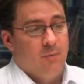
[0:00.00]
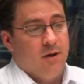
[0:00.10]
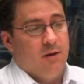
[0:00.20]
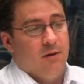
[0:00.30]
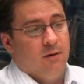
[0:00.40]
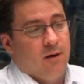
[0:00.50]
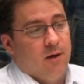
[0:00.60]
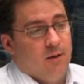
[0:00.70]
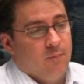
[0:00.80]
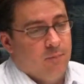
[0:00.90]
being
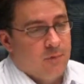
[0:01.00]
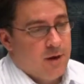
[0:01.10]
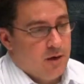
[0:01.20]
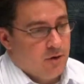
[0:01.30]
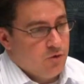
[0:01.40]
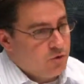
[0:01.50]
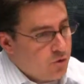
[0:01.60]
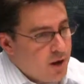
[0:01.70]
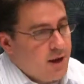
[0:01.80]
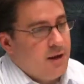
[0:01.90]
kind of
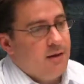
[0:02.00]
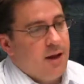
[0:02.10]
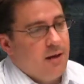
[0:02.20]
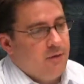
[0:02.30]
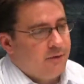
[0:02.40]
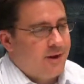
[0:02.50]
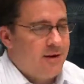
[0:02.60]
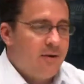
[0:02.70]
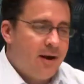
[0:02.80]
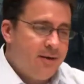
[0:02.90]
constrained, and this
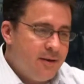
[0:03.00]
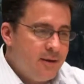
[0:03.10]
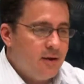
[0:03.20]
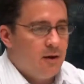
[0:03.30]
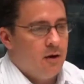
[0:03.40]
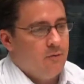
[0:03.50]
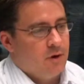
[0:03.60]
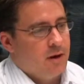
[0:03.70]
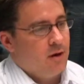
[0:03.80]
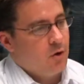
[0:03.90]
kind of idea of
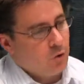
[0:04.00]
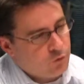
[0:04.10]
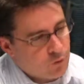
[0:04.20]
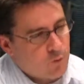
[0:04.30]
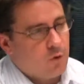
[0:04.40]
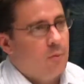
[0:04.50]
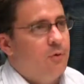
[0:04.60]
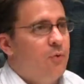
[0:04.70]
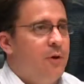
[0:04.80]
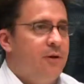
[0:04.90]
a kind of culture war
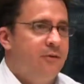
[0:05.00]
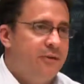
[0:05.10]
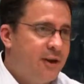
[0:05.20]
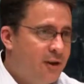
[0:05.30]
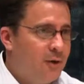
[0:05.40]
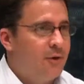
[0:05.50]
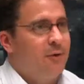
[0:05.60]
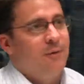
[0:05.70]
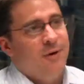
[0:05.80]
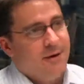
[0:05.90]
between
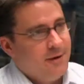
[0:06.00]
secular,